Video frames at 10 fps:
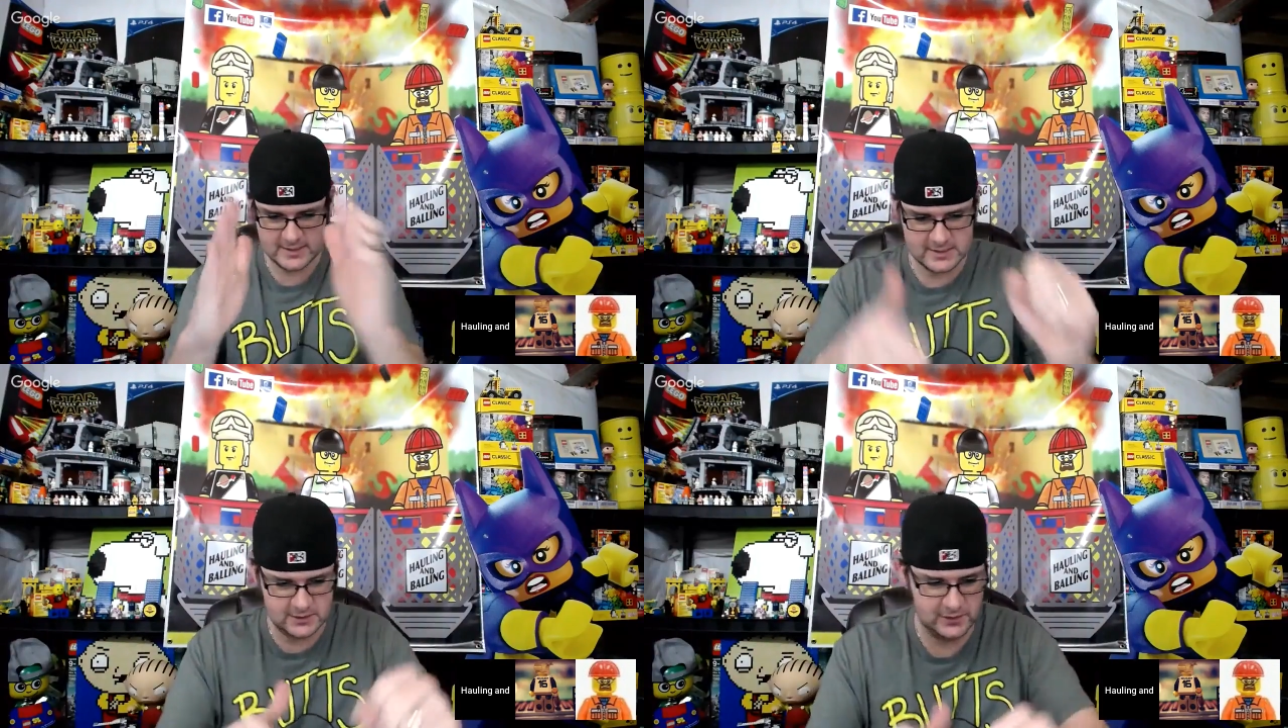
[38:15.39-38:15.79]

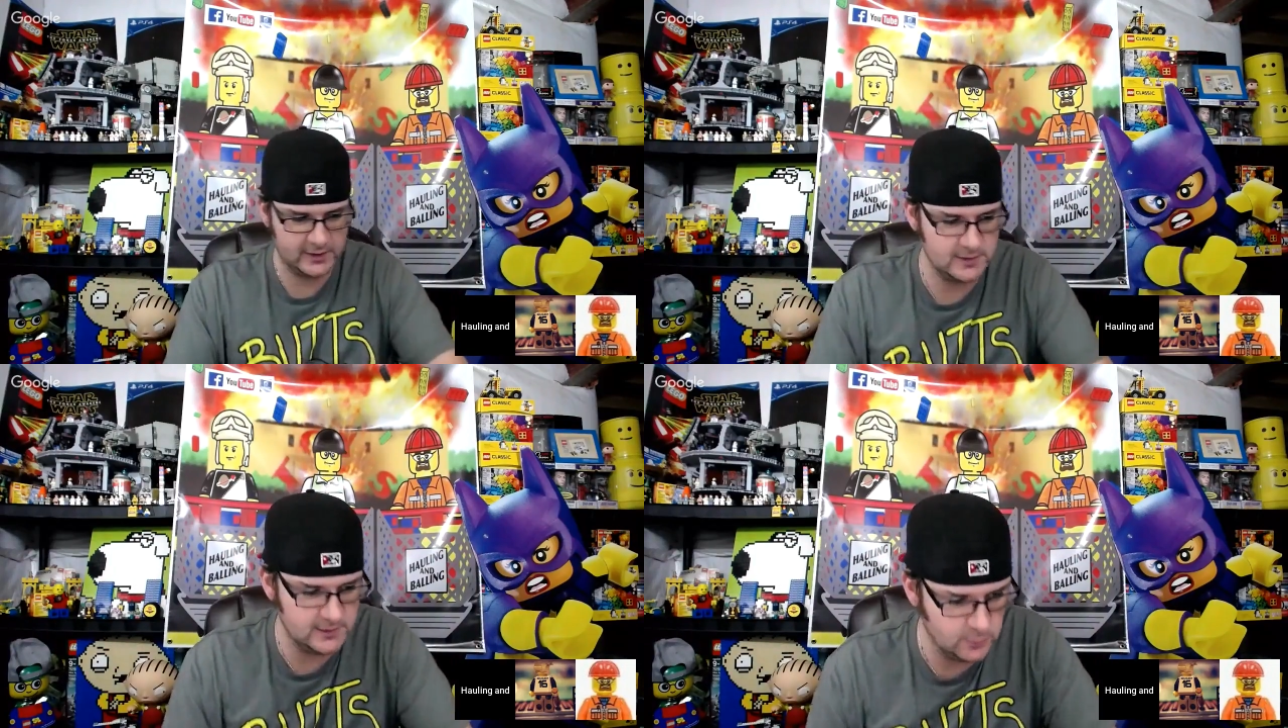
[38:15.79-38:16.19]
his
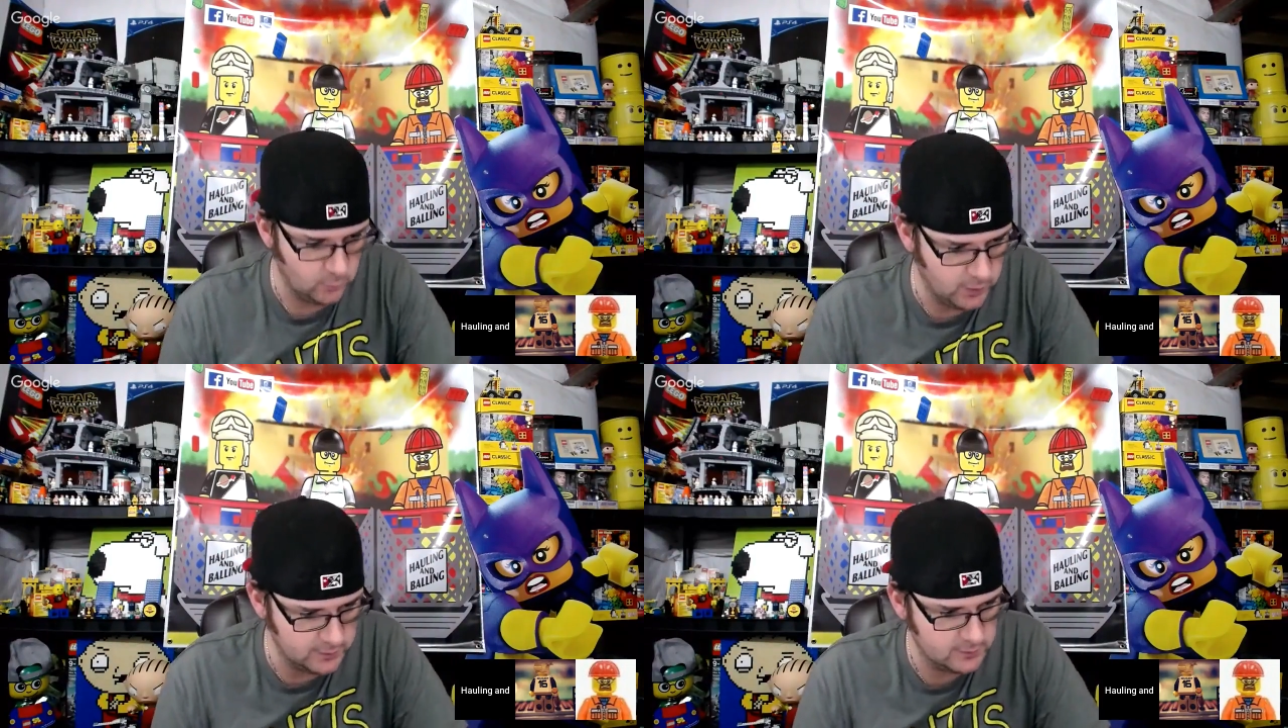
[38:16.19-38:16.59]
collecting to
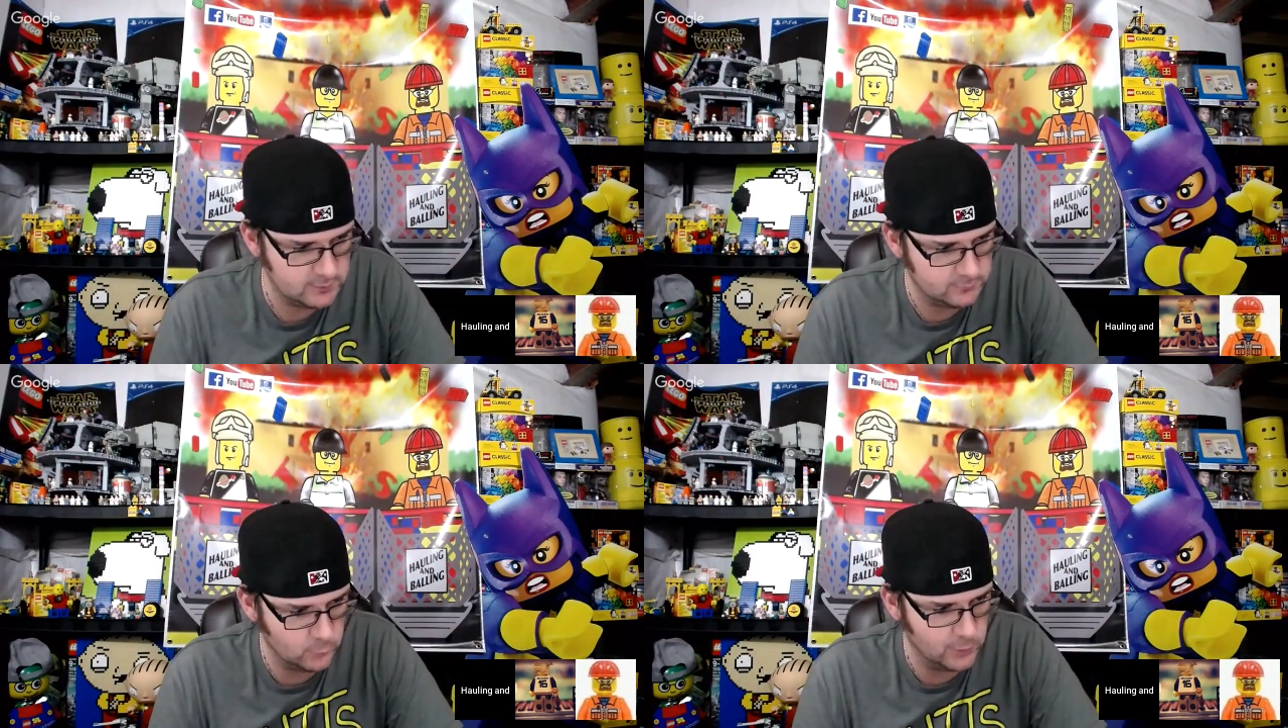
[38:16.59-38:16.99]
one
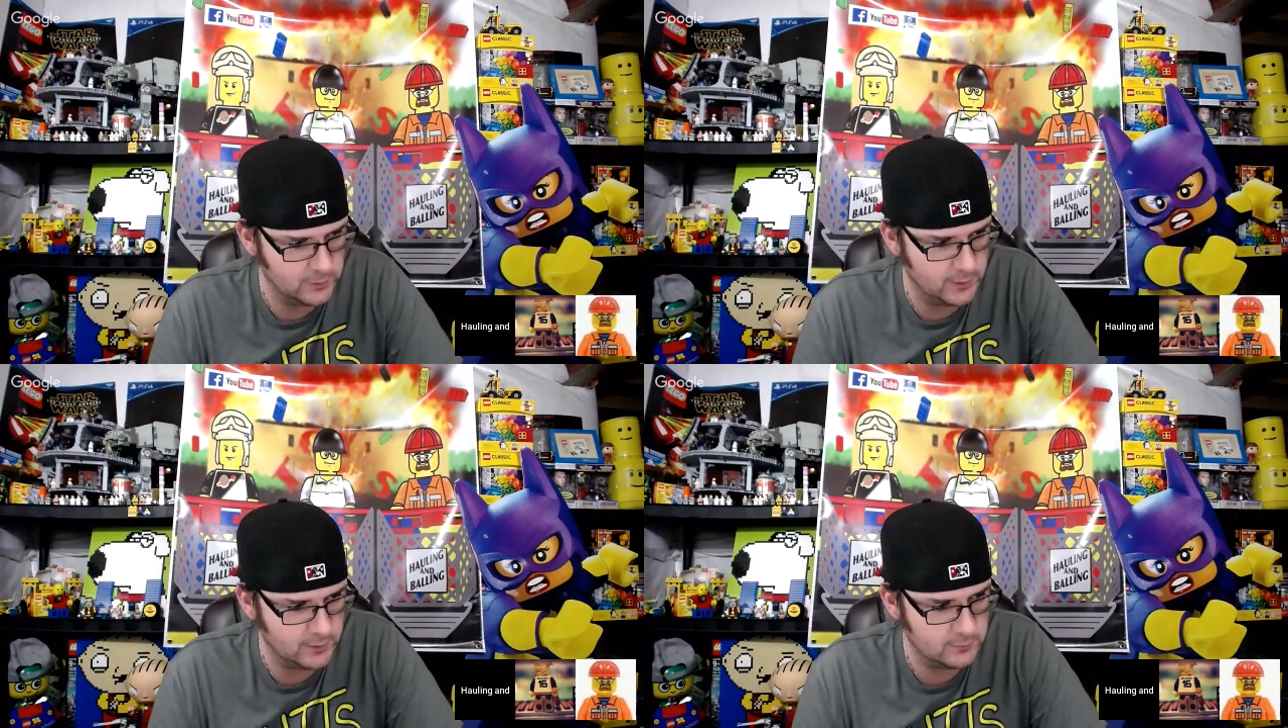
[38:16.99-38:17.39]
one
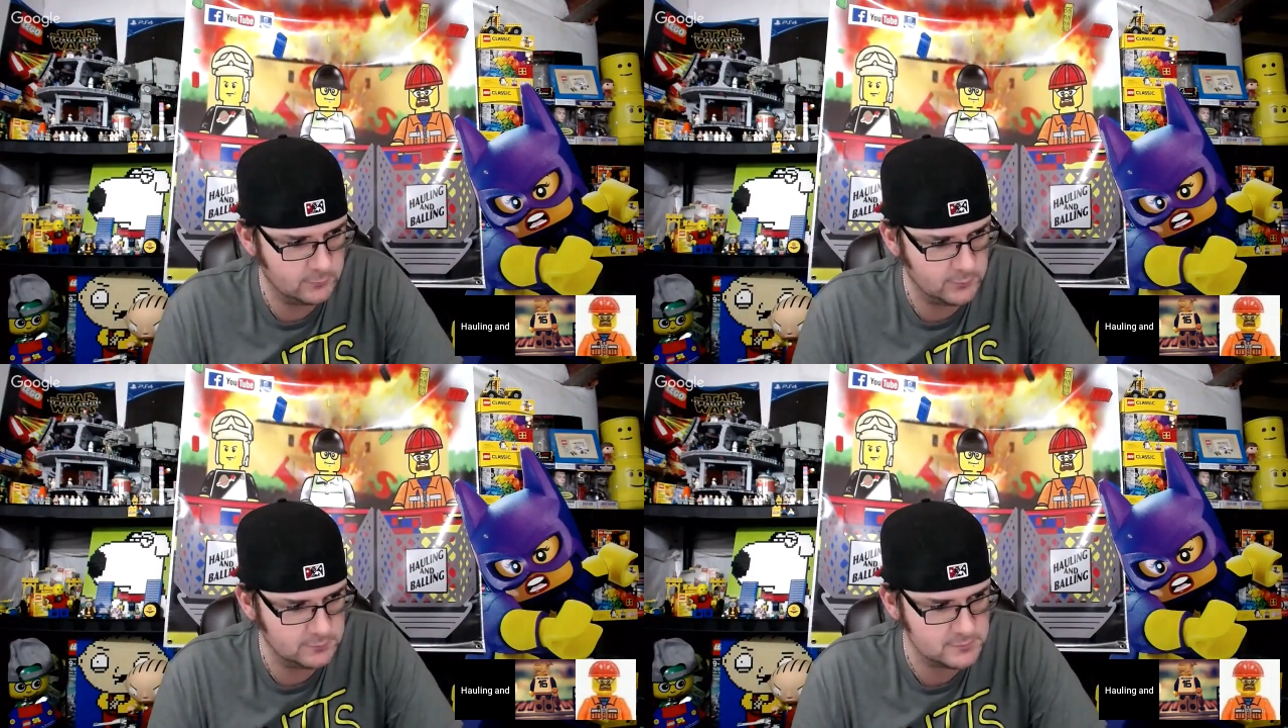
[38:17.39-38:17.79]
uh,
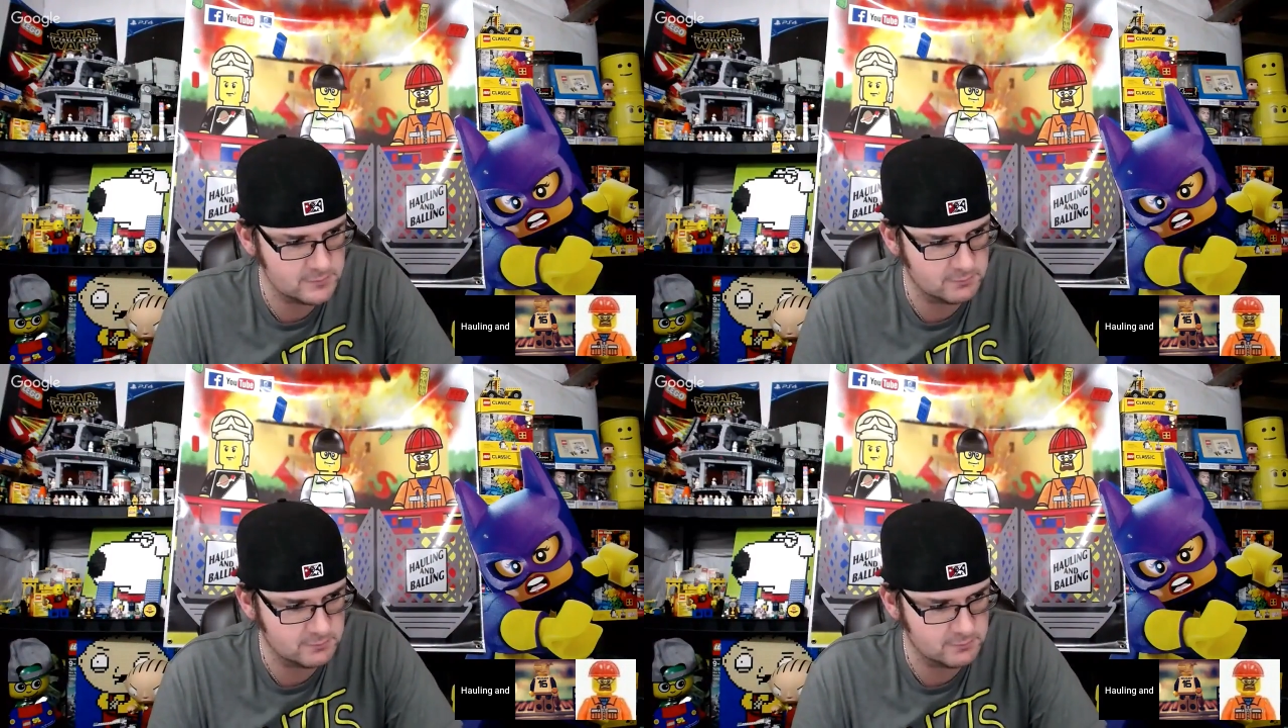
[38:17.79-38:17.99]
one